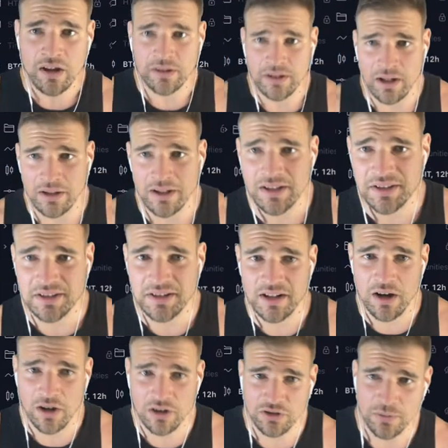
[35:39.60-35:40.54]
Now, let's
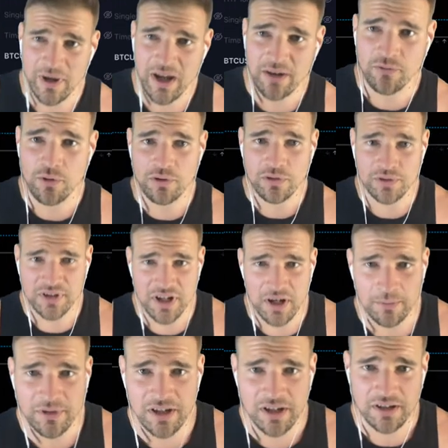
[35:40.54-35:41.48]
see. Do we have orders
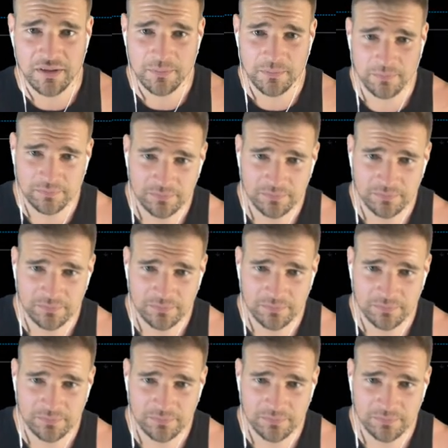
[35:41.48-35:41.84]
coming in?